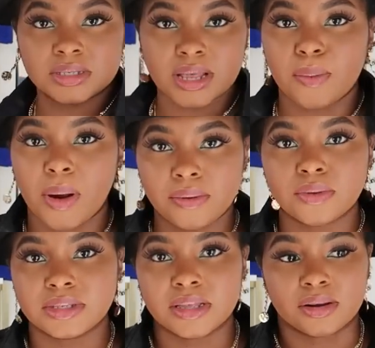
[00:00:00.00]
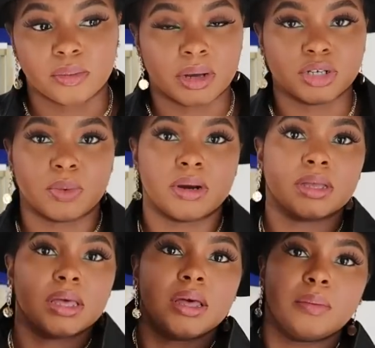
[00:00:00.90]
just, I probably will sell it on
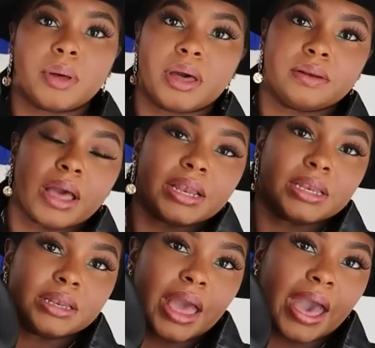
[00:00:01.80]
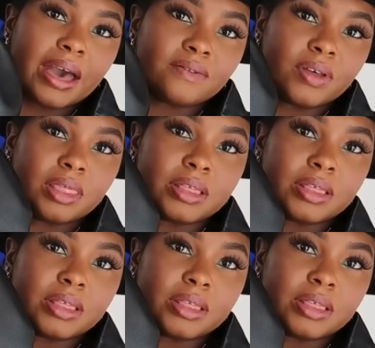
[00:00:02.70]
Poshmark. But I have,